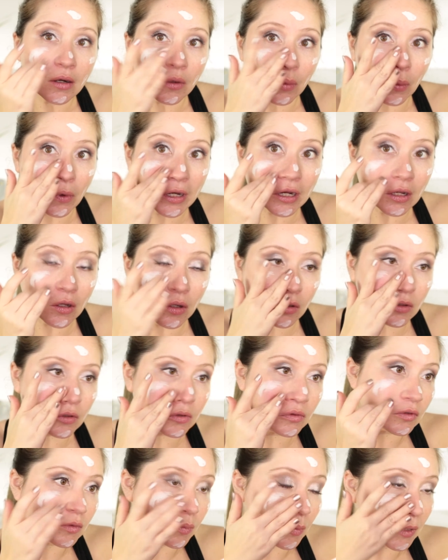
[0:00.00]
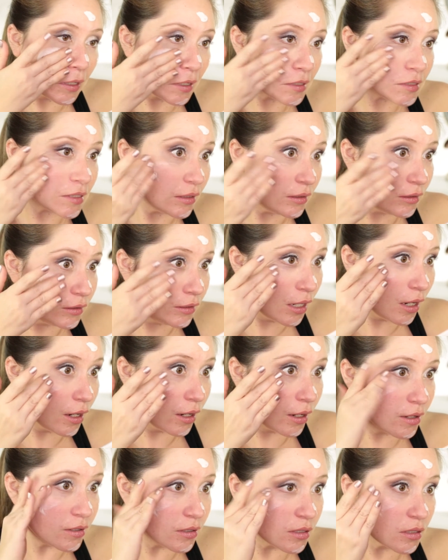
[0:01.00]
wrinkles, because it
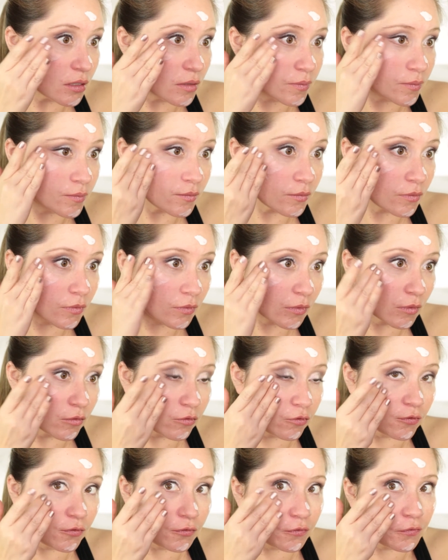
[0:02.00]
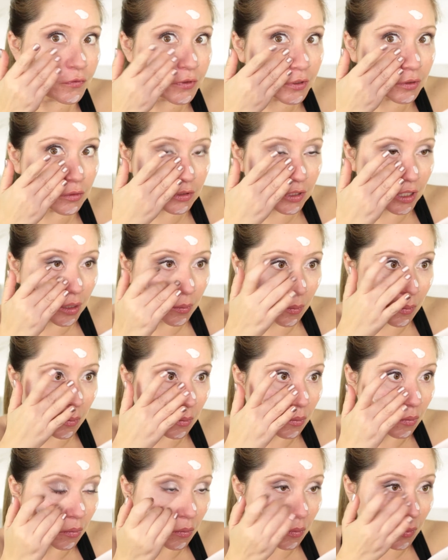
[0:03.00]
does fill them
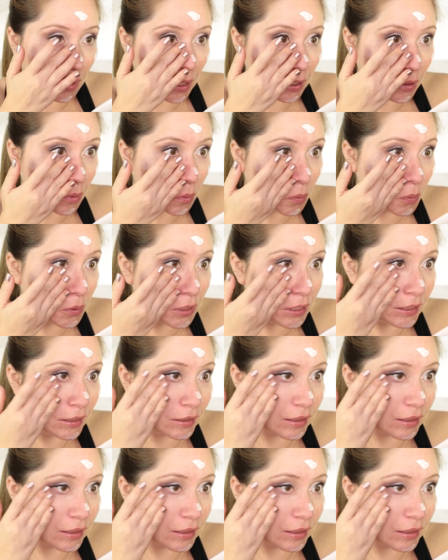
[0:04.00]
like really